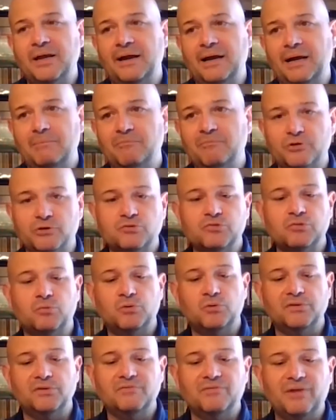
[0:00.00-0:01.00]
um, virtual
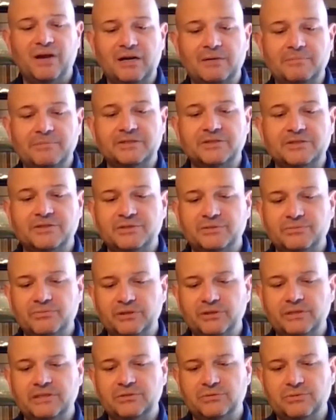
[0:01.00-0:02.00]
world environments to
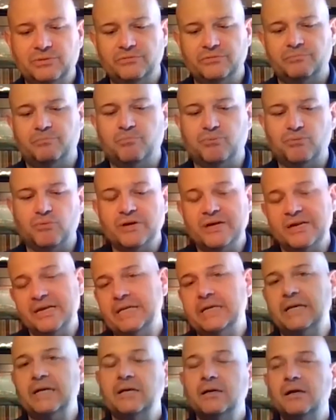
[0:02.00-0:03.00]
really sort of
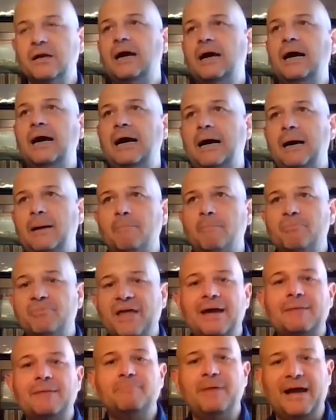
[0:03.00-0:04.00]
bring um,
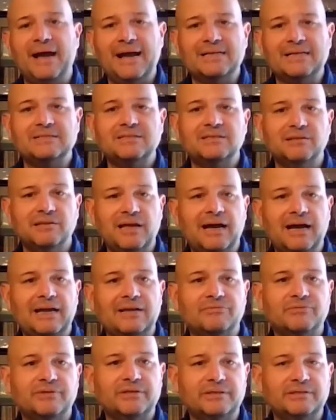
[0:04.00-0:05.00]
that past to
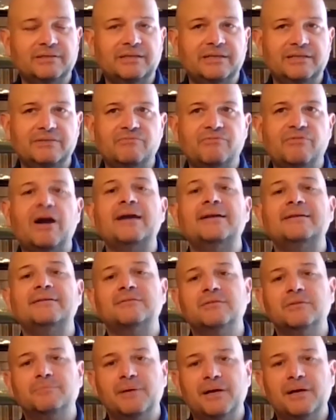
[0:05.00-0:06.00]
life and, and invite
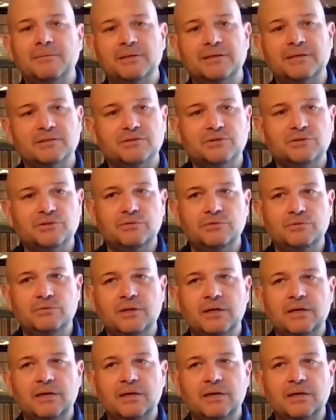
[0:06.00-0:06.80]
the public to